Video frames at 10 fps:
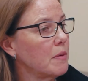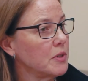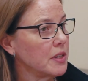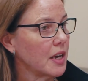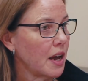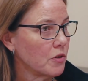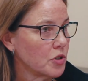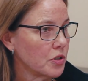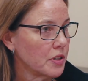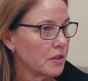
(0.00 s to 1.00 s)
come to the
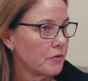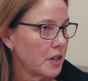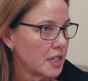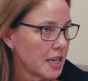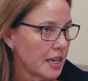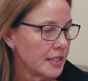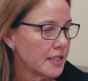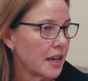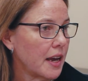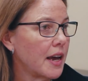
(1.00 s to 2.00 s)
counter at the front
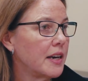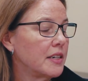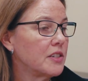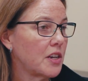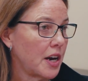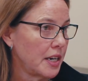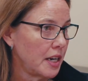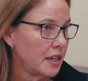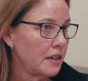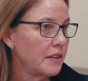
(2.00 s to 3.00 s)
desk and sign
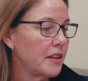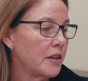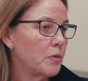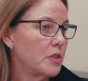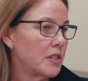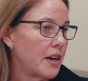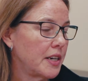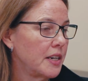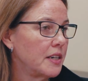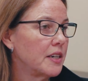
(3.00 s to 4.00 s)
in, and they would
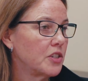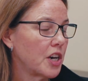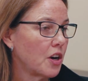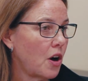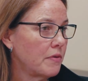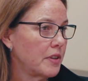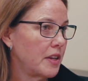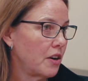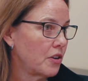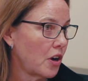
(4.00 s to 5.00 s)
sign in, check off that
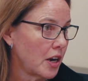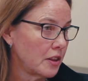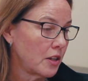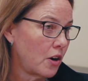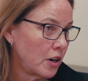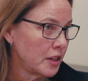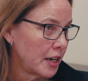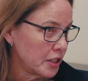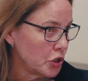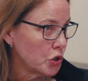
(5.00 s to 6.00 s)
they are an
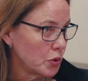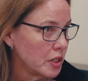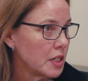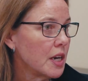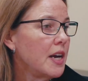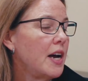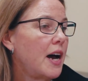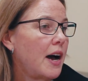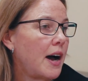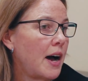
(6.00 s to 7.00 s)
online student.
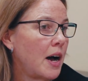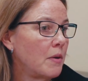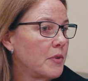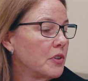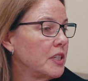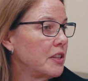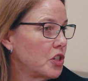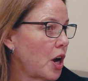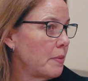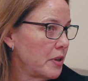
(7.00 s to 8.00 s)
They'll need the
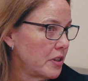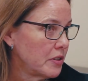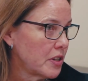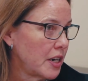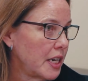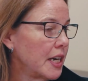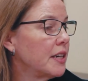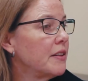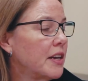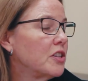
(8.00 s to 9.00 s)
time that they're signing
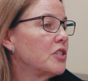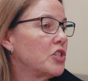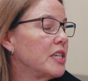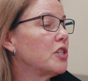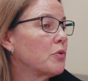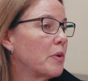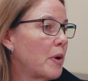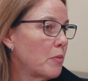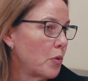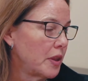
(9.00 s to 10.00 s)
in, and then just need to
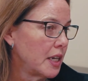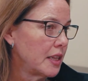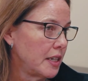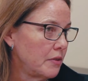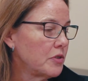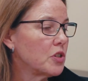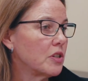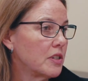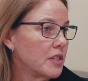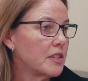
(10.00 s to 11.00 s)
remember when they leave
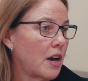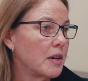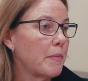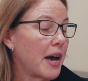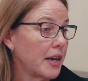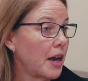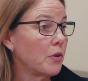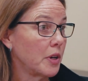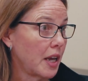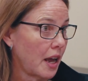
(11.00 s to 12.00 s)
to sign back
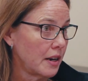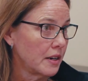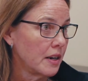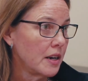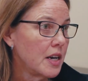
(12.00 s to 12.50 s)
out again.